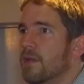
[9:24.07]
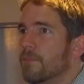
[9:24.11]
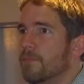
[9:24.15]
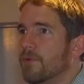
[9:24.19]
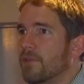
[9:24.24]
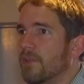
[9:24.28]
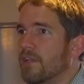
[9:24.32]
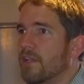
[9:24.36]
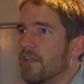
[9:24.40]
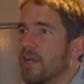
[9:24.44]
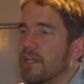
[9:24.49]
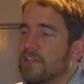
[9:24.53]

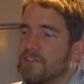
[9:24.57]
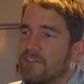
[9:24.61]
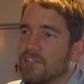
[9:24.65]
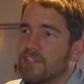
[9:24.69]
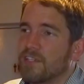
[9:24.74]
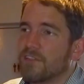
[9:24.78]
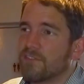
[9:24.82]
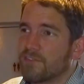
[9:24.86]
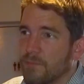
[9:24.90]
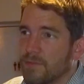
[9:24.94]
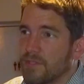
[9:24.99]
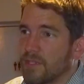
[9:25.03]
but the
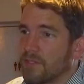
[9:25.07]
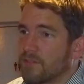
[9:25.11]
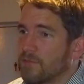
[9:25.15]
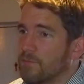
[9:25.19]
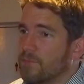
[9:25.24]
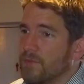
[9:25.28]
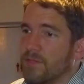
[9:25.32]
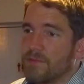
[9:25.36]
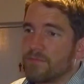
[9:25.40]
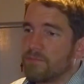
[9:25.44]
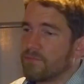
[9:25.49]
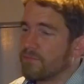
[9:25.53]
lighting is something that can
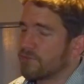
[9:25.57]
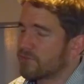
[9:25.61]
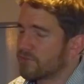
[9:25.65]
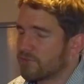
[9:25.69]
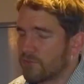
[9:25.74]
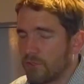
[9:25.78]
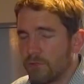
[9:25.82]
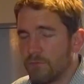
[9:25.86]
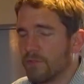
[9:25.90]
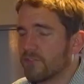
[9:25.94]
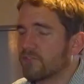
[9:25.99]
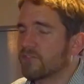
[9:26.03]
be
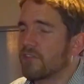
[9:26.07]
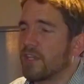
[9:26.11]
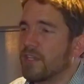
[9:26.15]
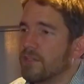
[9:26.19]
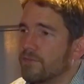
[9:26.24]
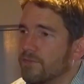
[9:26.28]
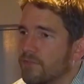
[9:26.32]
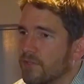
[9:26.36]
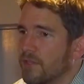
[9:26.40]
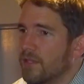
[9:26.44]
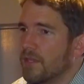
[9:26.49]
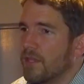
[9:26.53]
so much
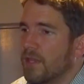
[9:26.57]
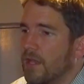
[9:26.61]
saved.